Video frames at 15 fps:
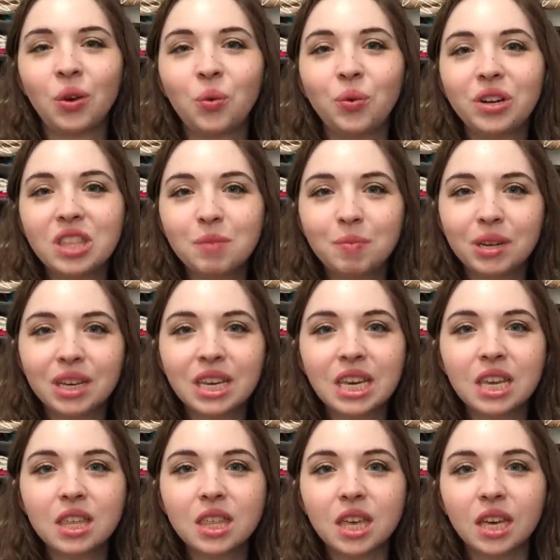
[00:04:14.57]
One of the big
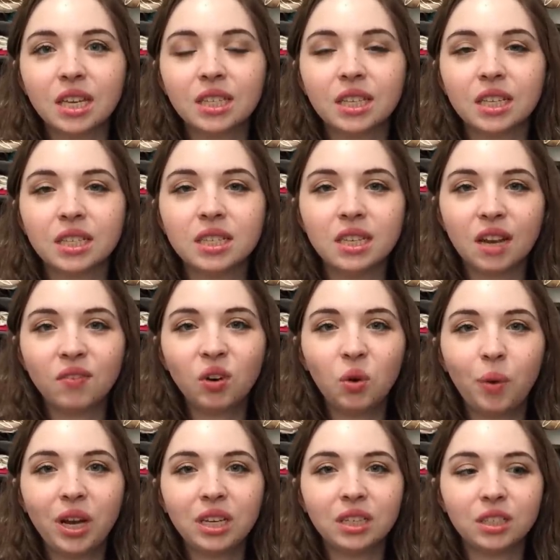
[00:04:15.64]
key things is never
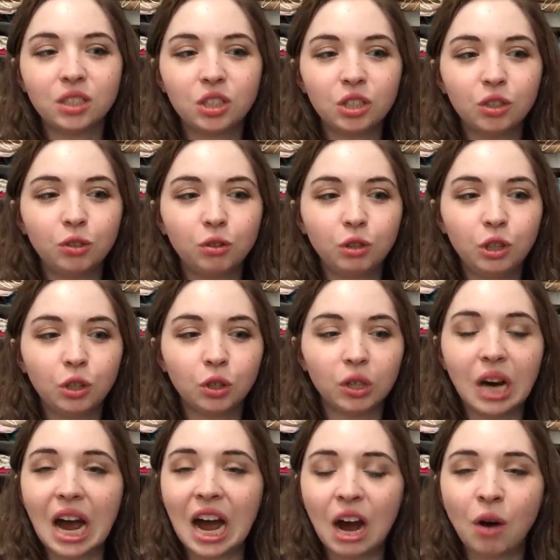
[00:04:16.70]
wait until
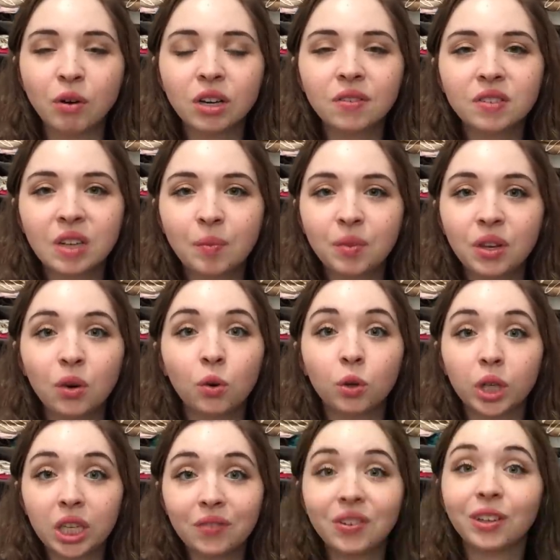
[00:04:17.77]
you're out of something
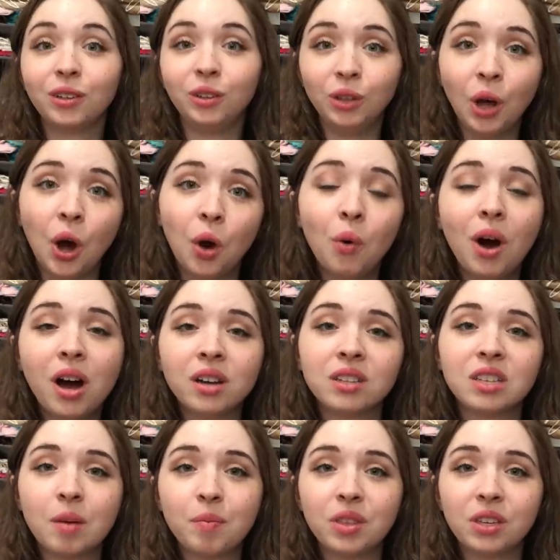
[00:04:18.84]
or even low on
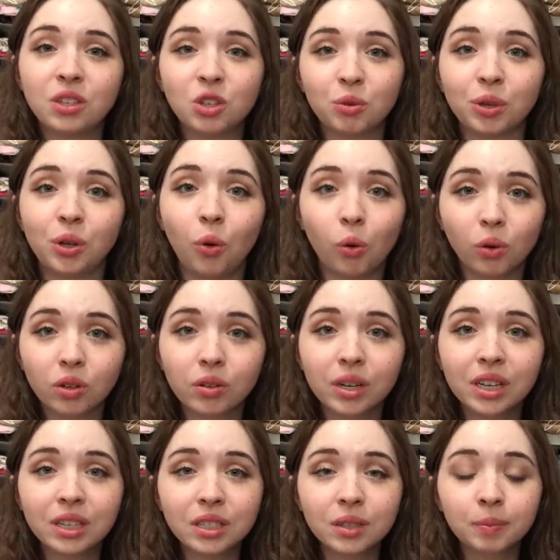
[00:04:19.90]
something to reorder
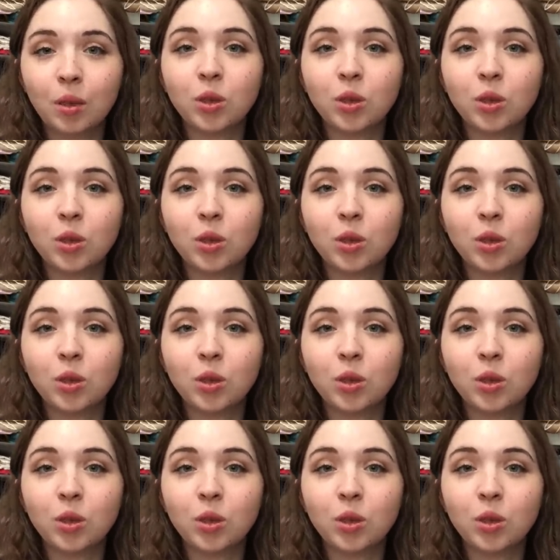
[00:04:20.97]
it.